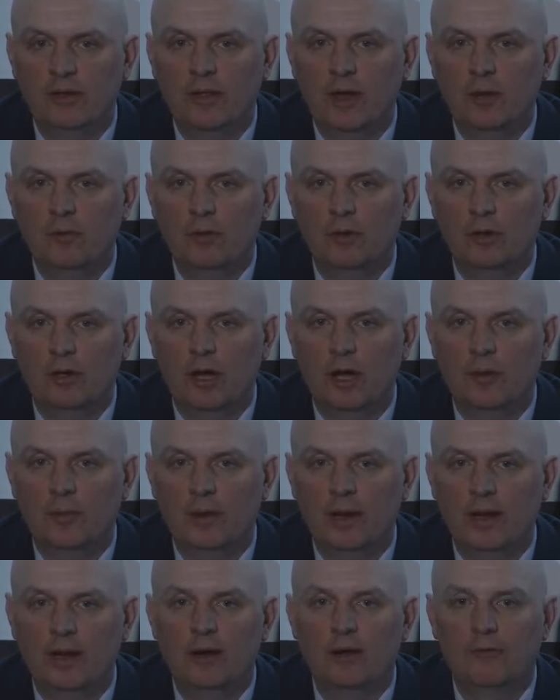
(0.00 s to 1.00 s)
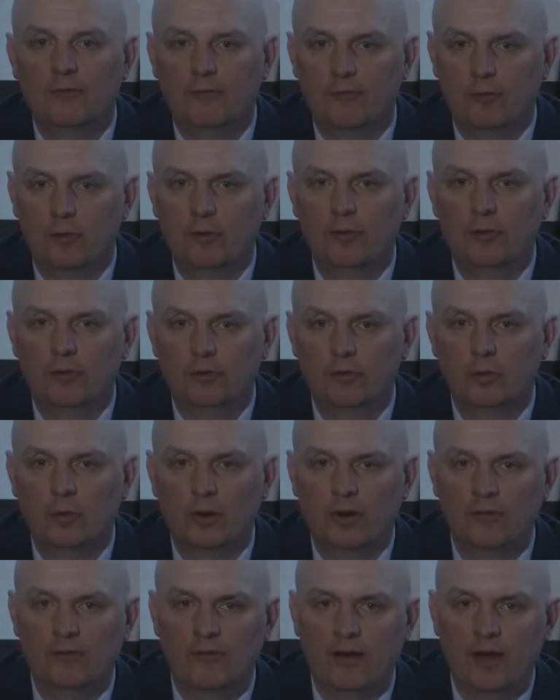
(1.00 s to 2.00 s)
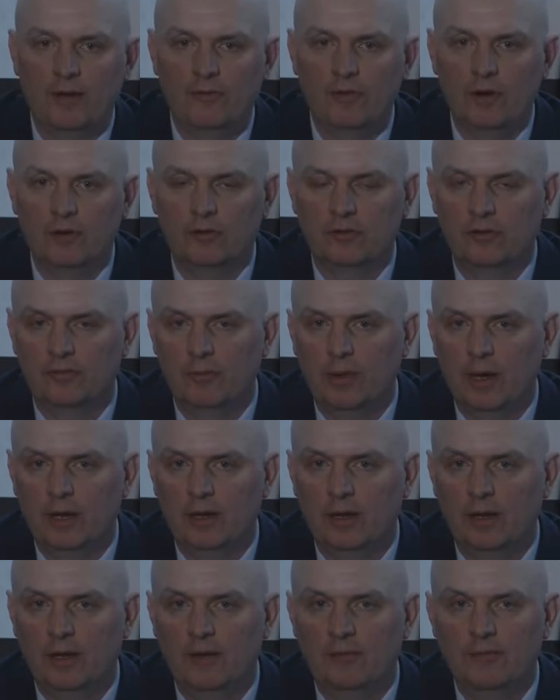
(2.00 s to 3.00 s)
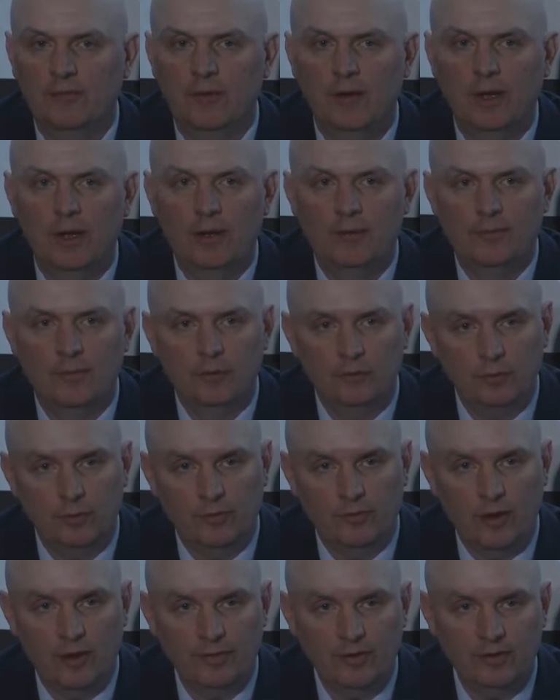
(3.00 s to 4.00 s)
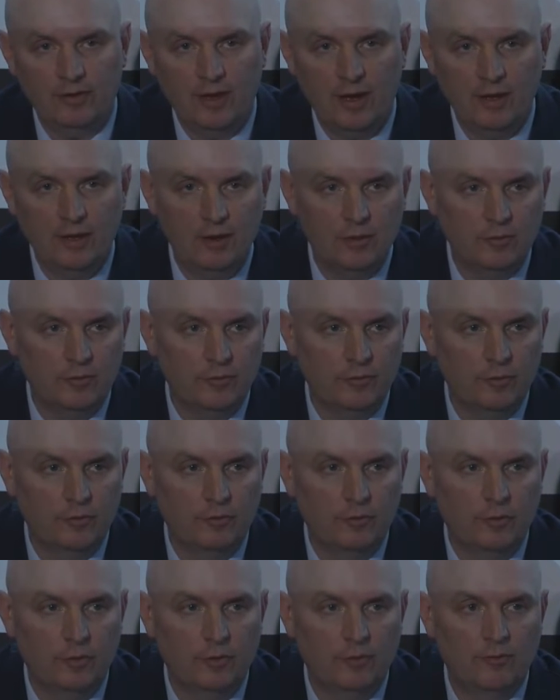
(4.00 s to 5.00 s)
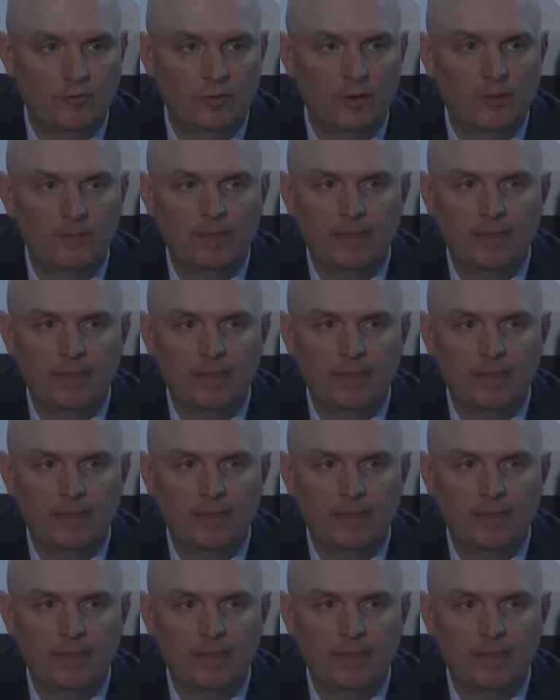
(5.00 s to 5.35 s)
that will accommodate a further 25 years of mine life. So we've got the 10 years of reserve.